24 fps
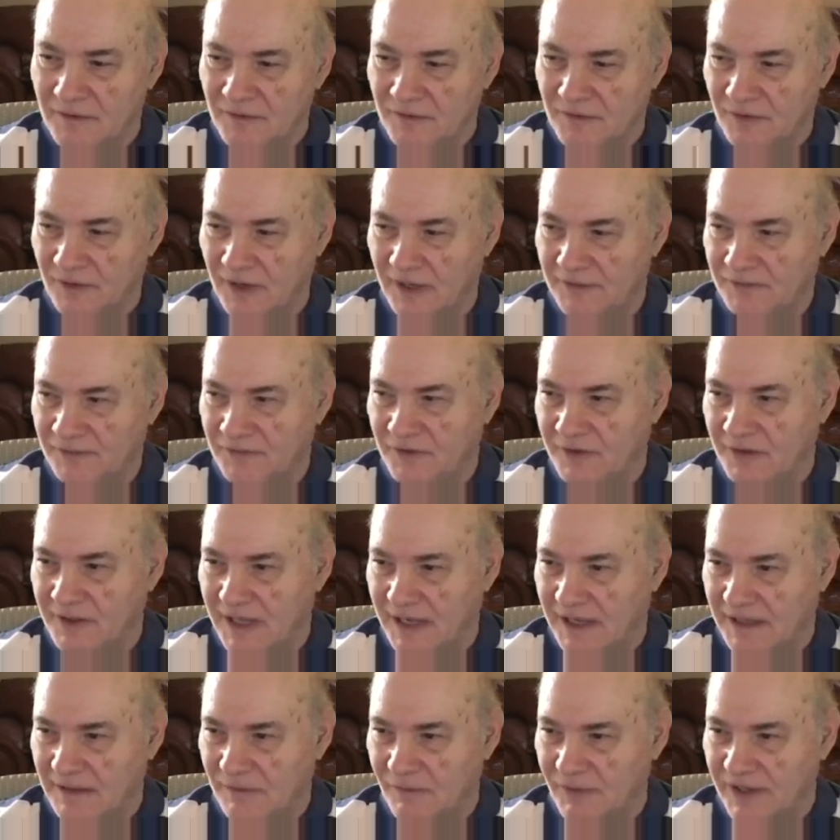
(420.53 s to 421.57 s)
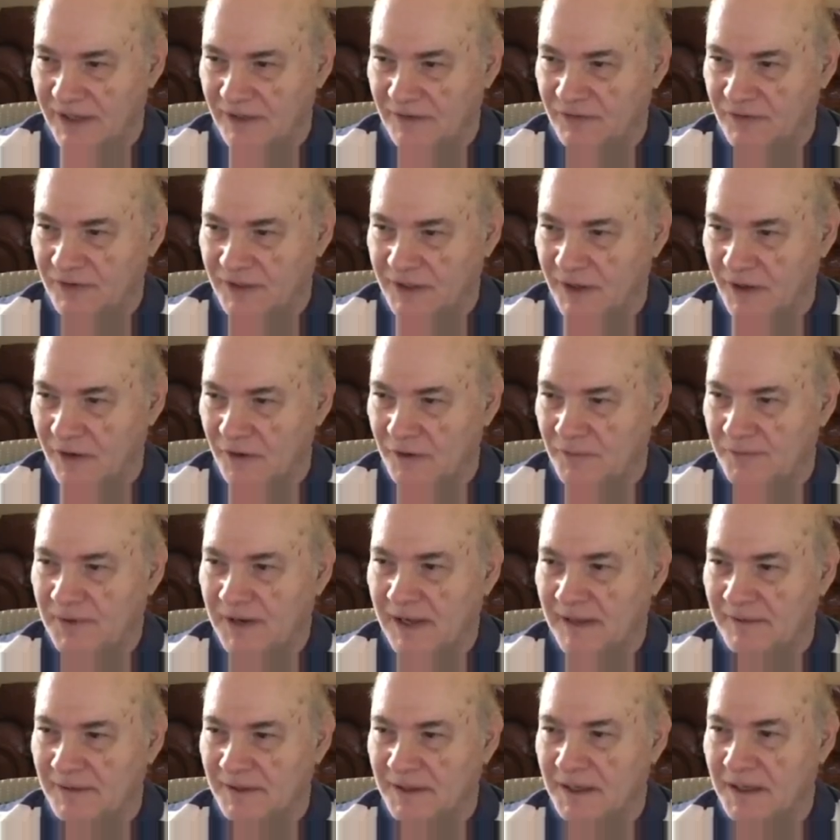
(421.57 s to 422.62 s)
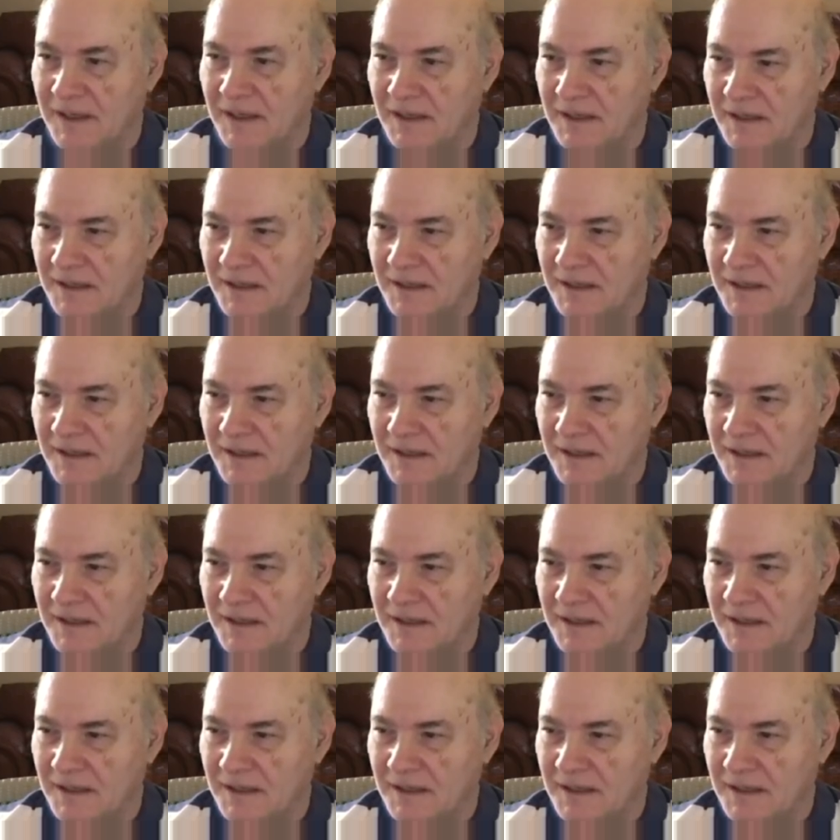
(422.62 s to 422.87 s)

So I've still got a ways to go, probably.